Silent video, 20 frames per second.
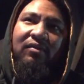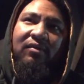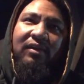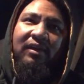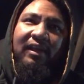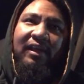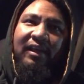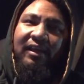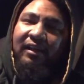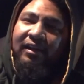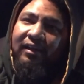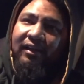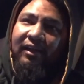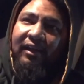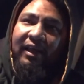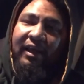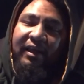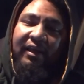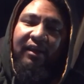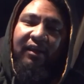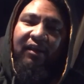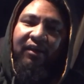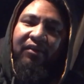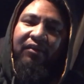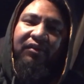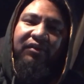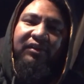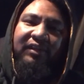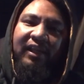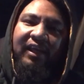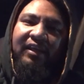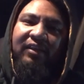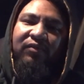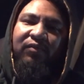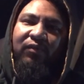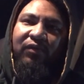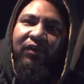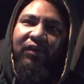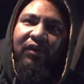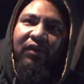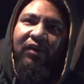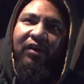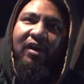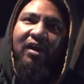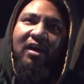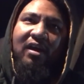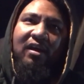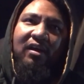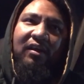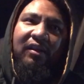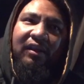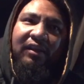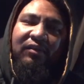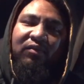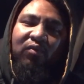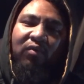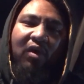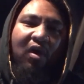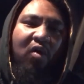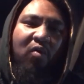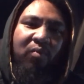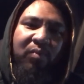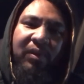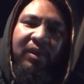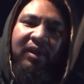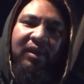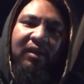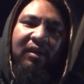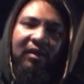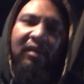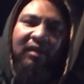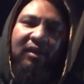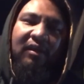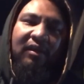doing it in other states where it's open,